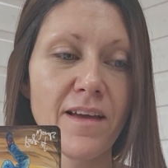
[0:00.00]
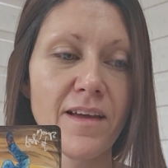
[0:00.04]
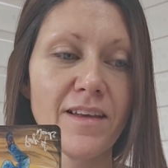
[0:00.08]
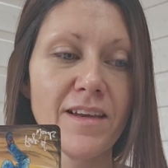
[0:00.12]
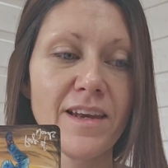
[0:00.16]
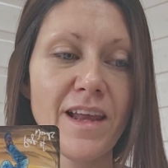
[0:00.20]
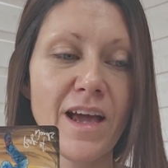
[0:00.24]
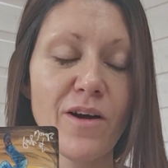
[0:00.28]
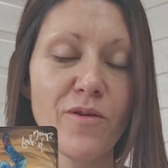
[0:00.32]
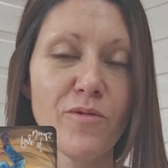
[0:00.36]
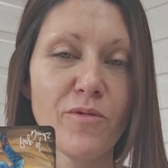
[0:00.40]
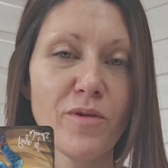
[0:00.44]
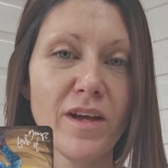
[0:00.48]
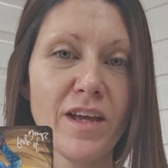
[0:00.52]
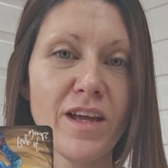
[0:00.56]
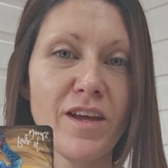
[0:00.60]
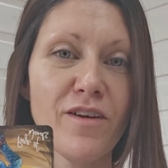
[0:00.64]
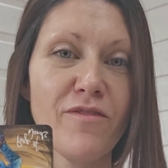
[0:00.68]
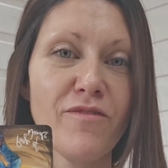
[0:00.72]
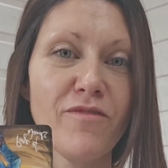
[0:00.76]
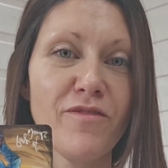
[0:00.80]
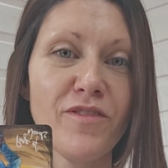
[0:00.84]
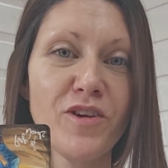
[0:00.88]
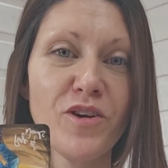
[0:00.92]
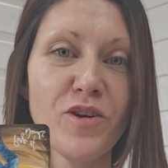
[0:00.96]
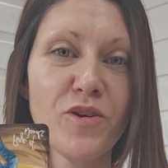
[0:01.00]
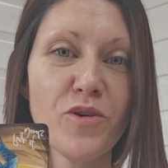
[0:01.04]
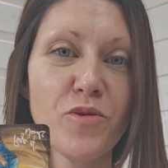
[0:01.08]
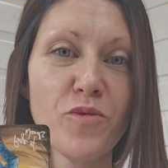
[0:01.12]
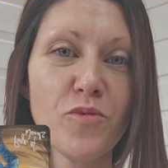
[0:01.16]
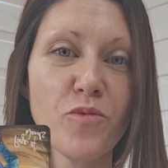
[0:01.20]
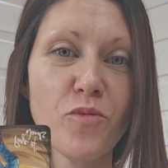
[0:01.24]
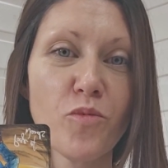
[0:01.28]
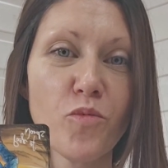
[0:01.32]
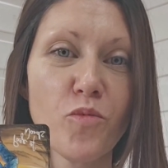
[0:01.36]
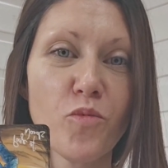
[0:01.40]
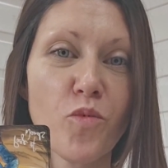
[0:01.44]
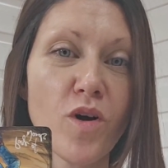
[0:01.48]
Now, if
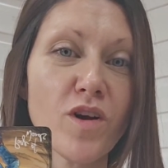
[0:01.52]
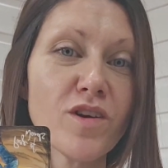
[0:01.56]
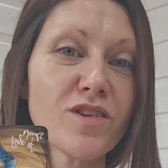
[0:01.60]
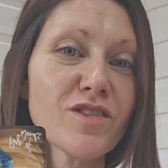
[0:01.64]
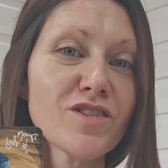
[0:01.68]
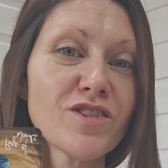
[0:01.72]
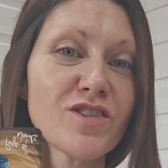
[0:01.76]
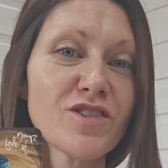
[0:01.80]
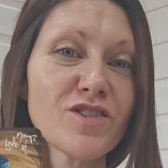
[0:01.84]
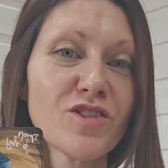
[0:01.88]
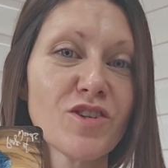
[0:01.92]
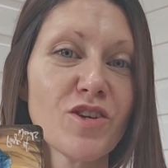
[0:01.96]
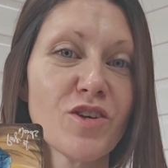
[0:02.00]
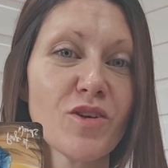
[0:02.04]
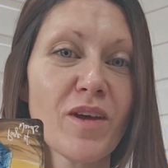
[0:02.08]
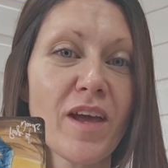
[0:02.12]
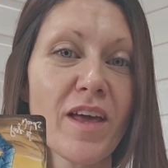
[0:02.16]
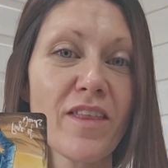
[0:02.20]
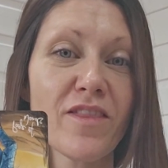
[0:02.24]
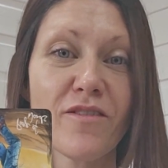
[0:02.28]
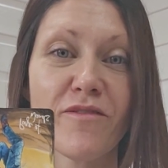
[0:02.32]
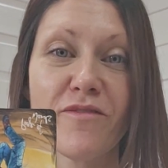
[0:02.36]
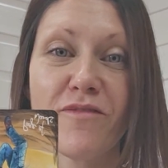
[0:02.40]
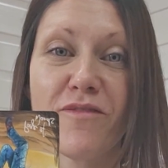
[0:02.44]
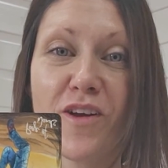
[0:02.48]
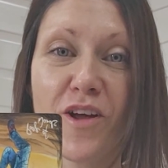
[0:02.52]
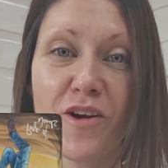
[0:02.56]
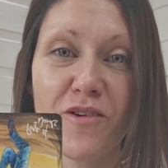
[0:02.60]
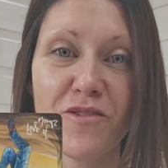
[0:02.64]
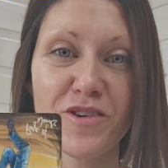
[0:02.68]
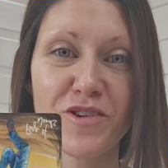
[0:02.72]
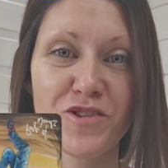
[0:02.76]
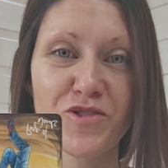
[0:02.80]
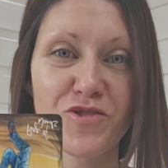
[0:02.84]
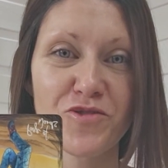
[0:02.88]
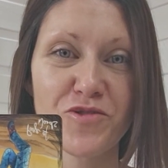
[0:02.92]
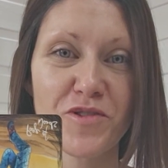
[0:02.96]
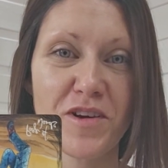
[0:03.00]
you want to get the
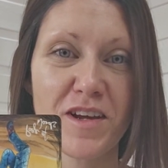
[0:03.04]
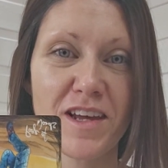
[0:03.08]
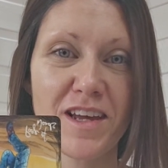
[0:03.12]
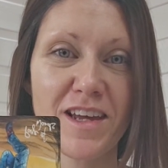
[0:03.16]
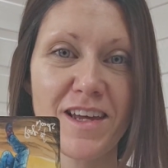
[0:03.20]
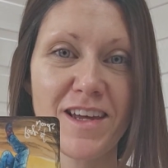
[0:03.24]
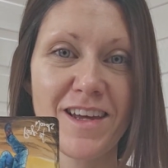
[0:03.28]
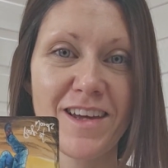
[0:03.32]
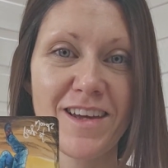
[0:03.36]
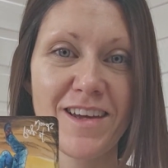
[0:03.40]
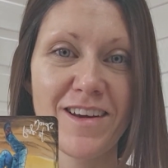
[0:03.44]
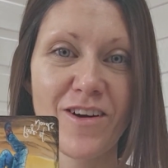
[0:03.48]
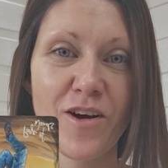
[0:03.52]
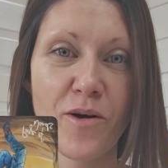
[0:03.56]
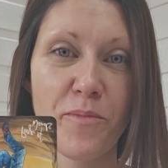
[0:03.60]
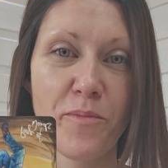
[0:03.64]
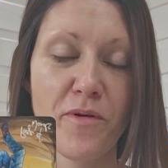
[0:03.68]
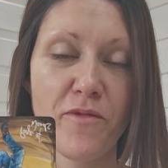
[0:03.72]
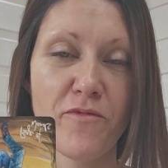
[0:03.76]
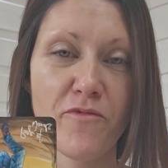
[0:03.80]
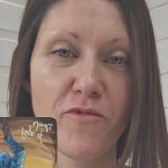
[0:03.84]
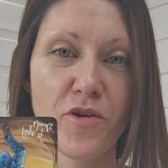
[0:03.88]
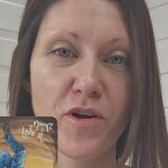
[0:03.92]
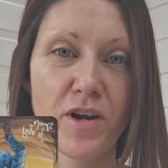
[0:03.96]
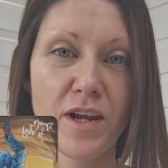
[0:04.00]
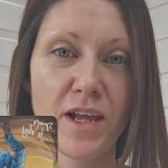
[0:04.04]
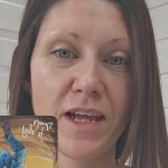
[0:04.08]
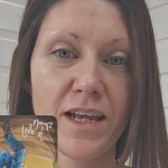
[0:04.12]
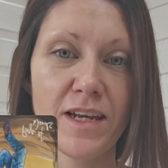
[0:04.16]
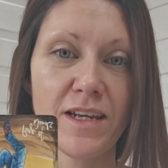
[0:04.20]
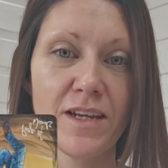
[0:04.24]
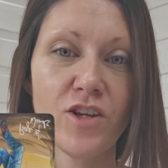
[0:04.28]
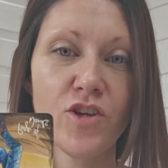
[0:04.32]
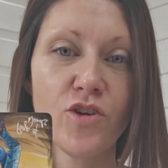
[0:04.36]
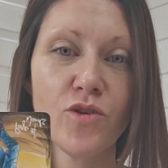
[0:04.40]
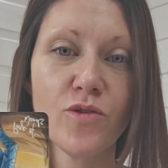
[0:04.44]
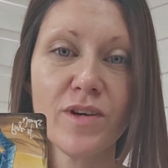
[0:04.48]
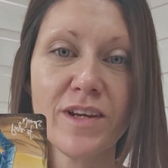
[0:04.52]
floristry up and
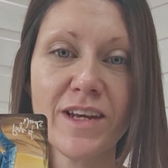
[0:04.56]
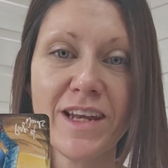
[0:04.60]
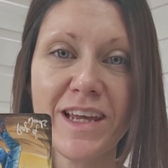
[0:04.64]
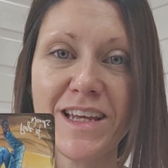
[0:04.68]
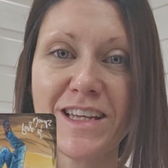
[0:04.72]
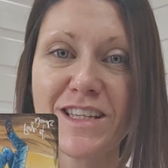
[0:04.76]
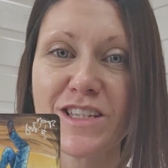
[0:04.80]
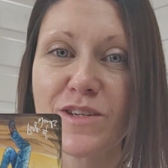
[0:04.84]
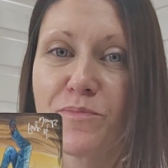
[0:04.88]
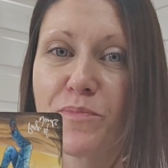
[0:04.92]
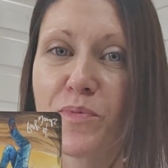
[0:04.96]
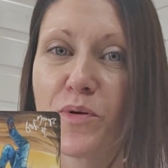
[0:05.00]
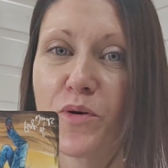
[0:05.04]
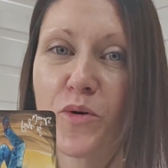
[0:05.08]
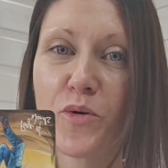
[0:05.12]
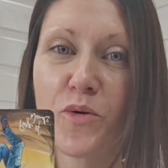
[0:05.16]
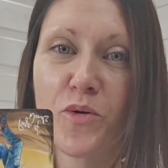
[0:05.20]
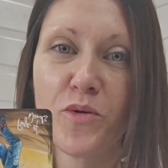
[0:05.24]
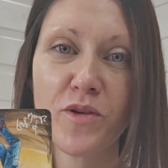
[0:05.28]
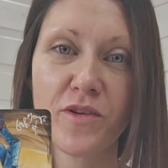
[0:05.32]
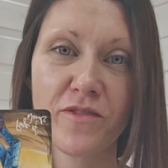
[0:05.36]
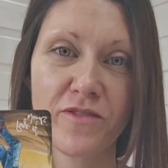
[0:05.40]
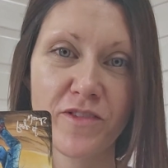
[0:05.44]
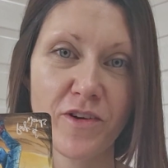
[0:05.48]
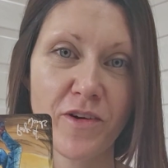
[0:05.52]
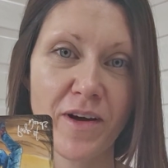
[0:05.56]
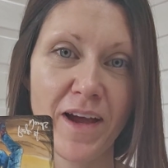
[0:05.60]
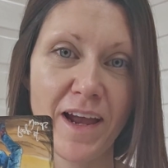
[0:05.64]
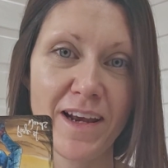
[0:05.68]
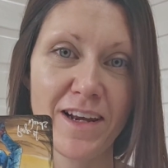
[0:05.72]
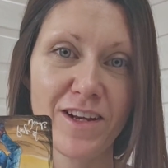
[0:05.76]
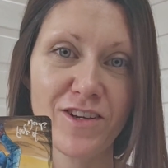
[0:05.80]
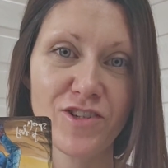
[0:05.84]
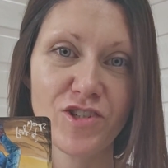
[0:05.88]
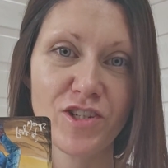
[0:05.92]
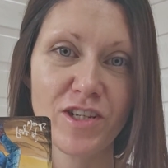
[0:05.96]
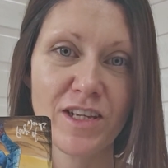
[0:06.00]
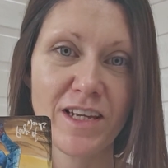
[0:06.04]
running, you need to put all of your
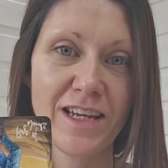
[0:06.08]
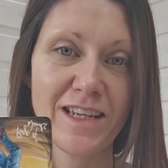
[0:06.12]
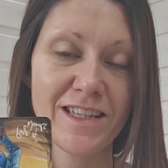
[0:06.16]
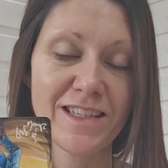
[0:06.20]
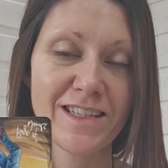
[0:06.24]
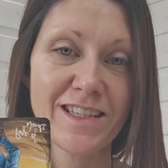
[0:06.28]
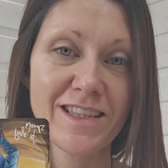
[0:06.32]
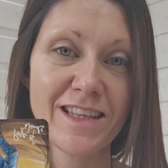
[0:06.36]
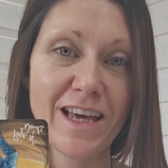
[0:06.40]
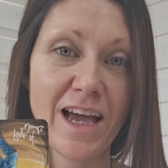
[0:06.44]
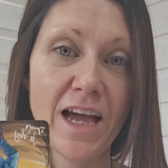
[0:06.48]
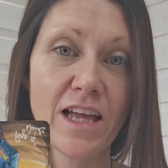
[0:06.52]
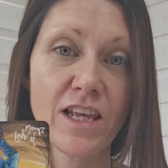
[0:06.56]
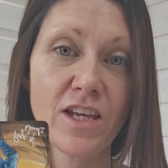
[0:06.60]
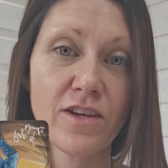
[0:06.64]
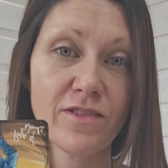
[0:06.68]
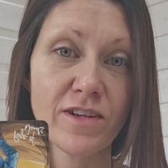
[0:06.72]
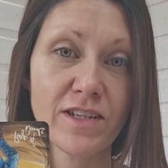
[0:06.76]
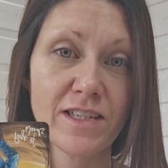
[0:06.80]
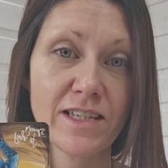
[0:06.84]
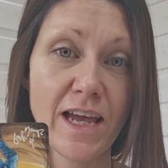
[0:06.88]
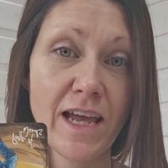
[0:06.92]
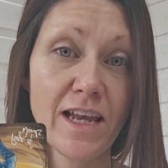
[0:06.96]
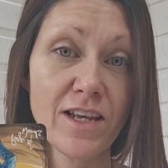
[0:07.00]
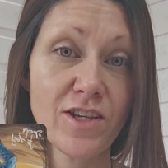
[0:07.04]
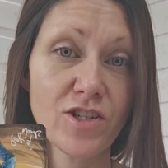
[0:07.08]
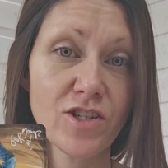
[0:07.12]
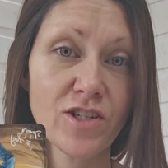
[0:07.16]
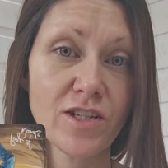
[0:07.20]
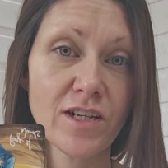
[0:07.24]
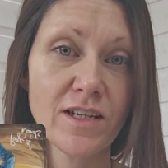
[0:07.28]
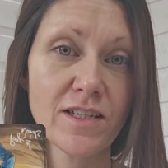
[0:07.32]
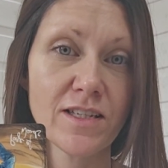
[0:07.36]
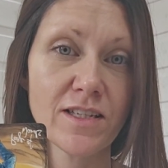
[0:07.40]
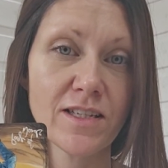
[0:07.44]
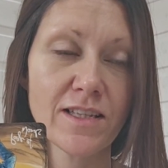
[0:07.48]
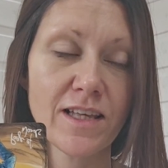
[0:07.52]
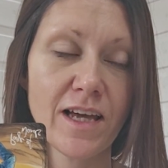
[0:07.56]
energy into that and your attention
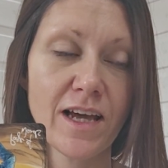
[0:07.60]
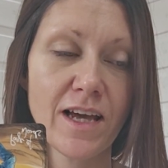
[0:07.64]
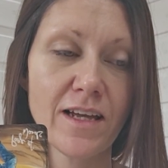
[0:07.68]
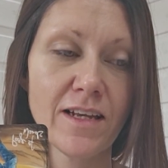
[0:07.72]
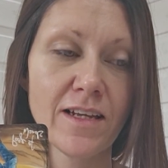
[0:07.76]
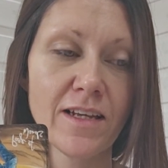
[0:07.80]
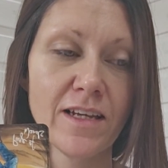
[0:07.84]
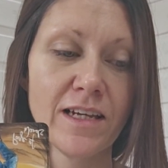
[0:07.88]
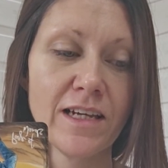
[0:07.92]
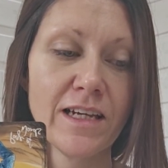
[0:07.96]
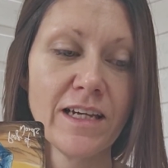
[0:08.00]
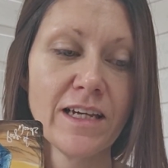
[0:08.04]
into that.